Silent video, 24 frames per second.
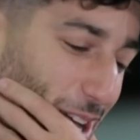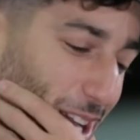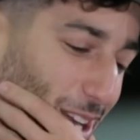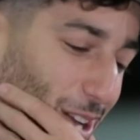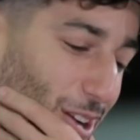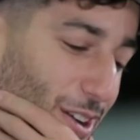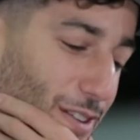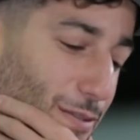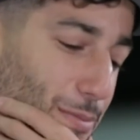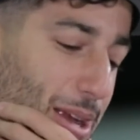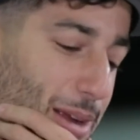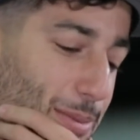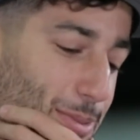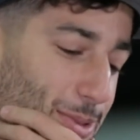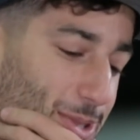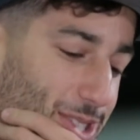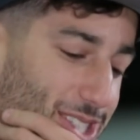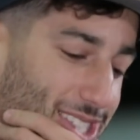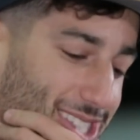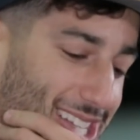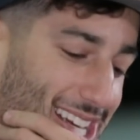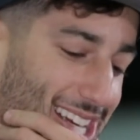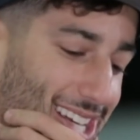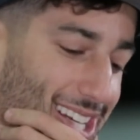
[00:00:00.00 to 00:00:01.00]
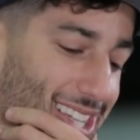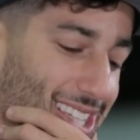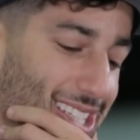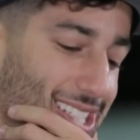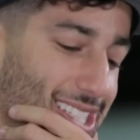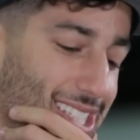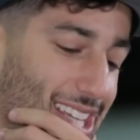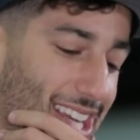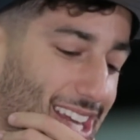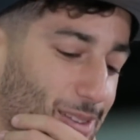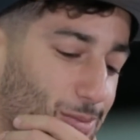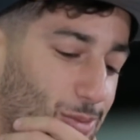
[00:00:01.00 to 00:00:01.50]
A lot of people said the
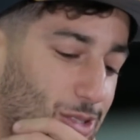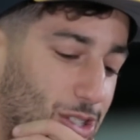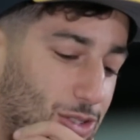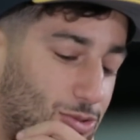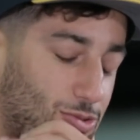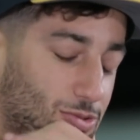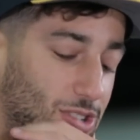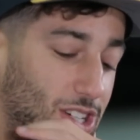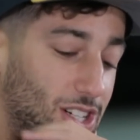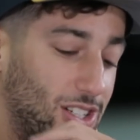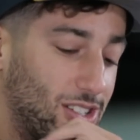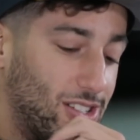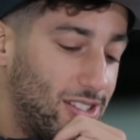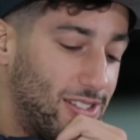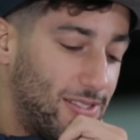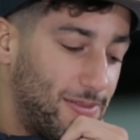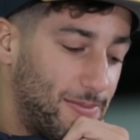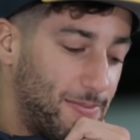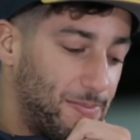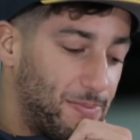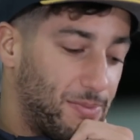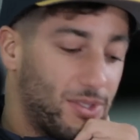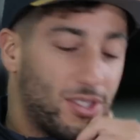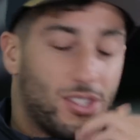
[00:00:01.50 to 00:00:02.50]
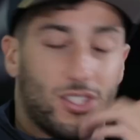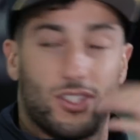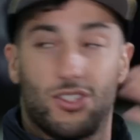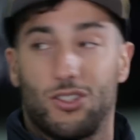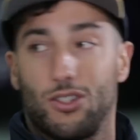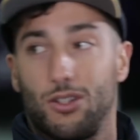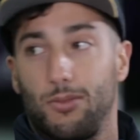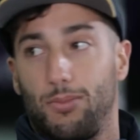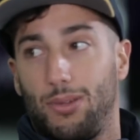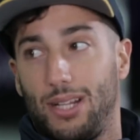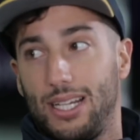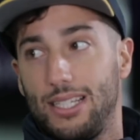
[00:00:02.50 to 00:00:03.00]
team was wrong
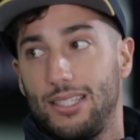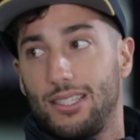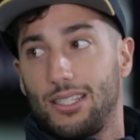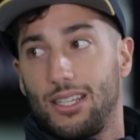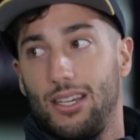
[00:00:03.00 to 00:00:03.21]
to replace